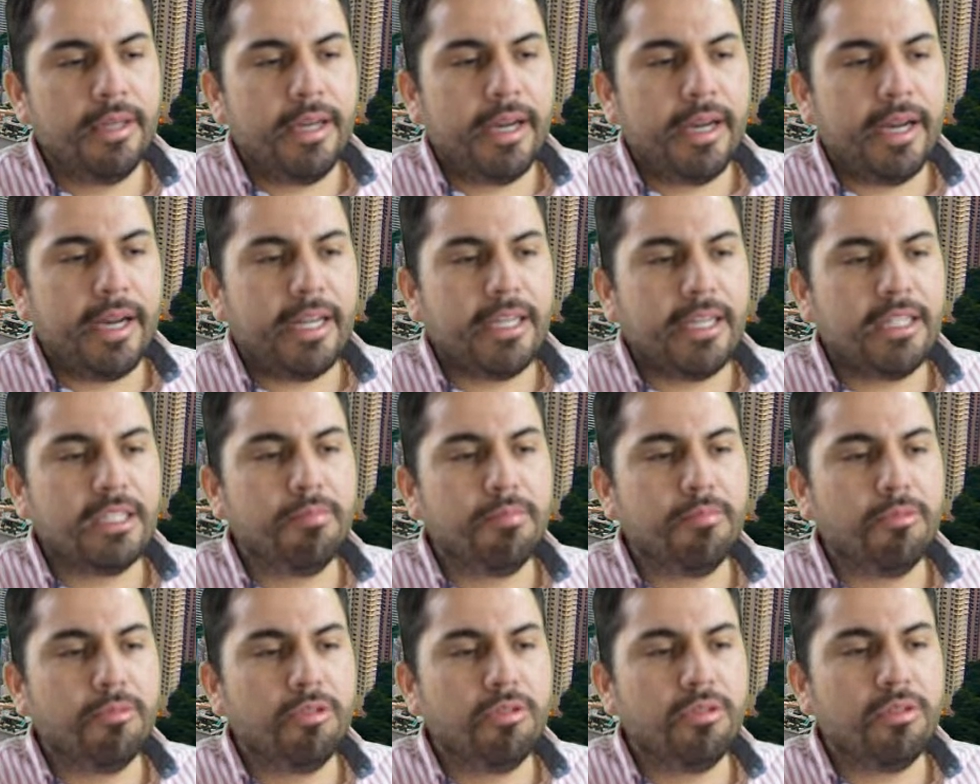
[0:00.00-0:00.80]
and
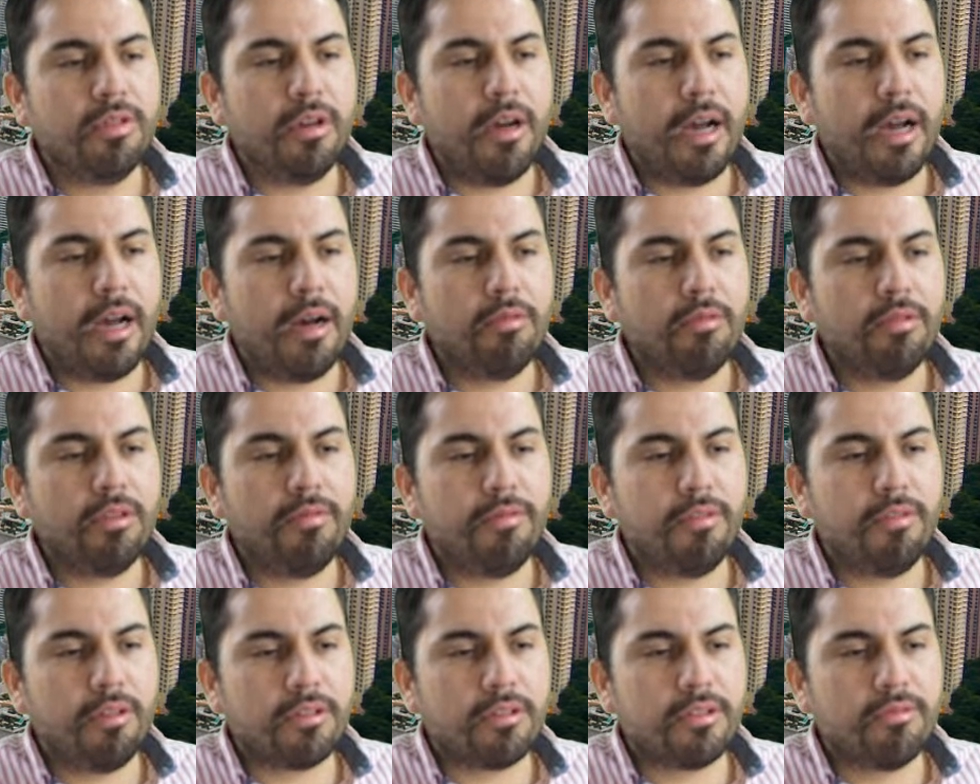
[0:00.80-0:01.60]
smooth out
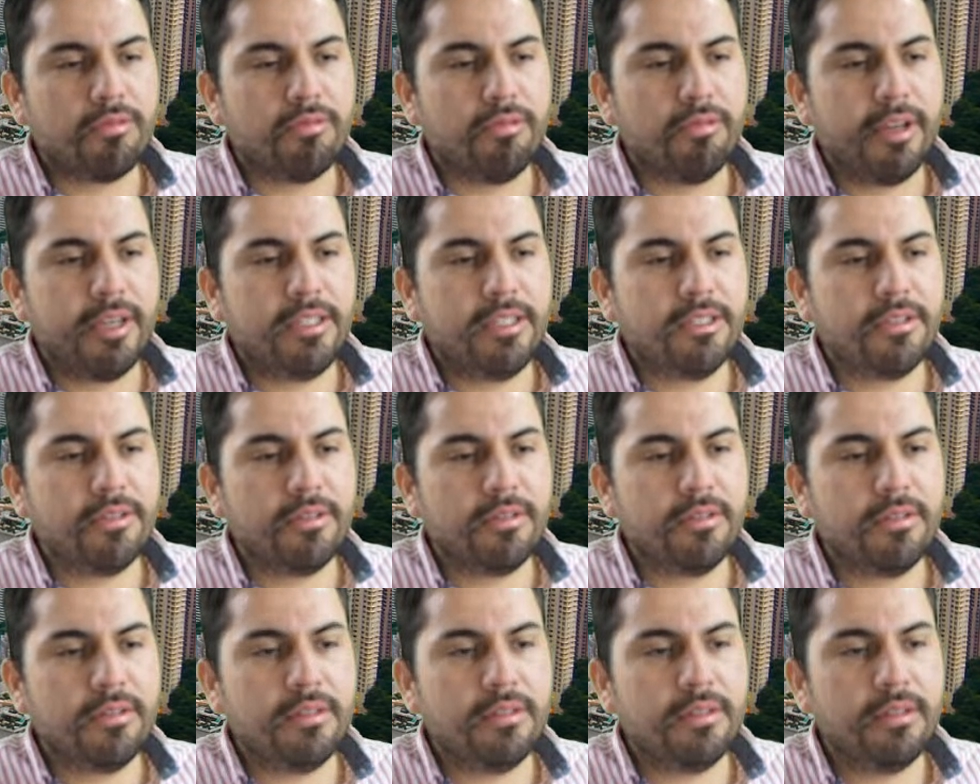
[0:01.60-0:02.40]

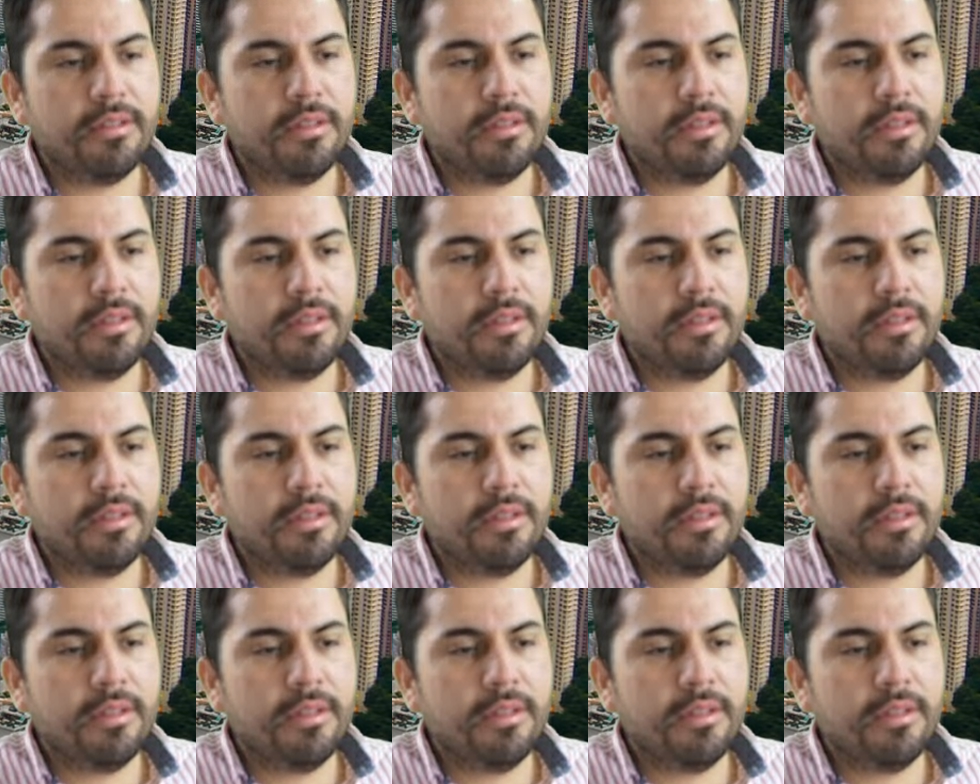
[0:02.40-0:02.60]
fluctuations